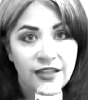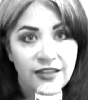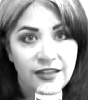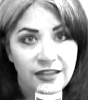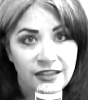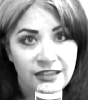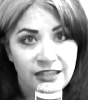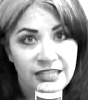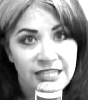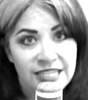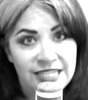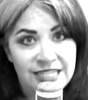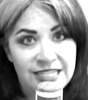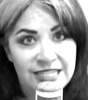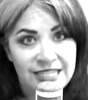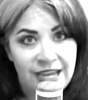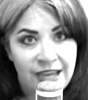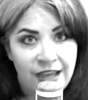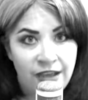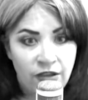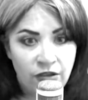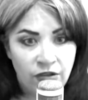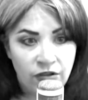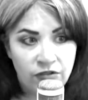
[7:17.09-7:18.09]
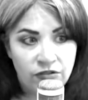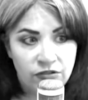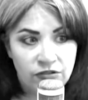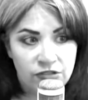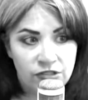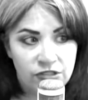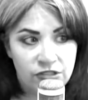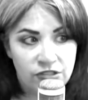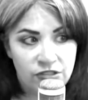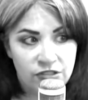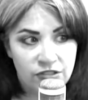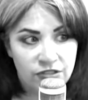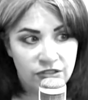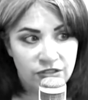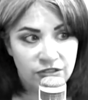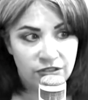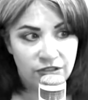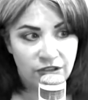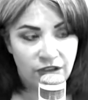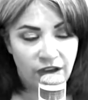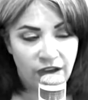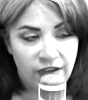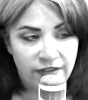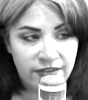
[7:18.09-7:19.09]
list out
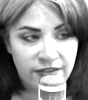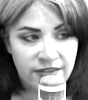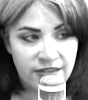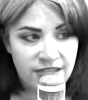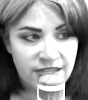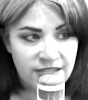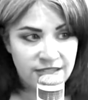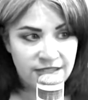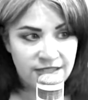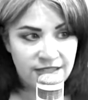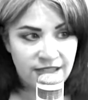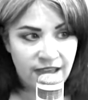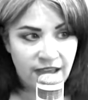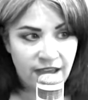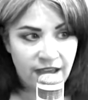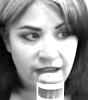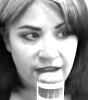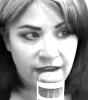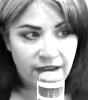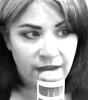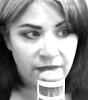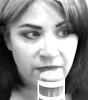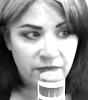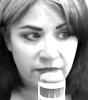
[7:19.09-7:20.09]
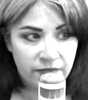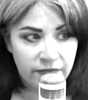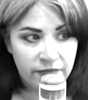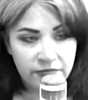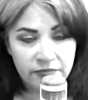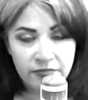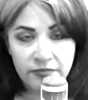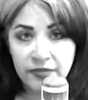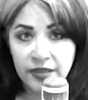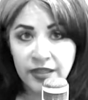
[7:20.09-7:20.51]
all the things that I'm